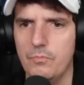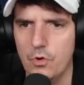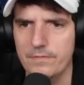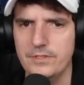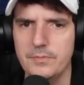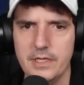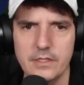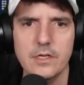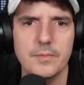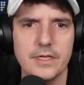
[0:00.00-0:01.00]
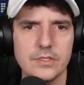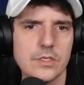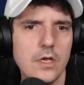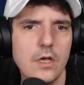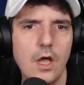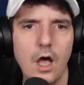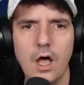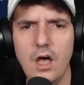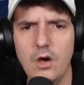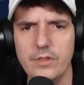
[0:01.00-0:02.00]
morph to Baneling commands.
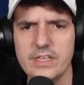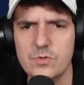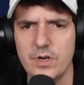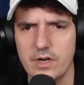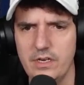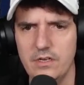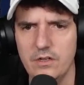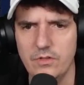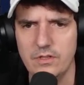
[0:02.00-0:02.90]
Oh, that's weird. I didn't know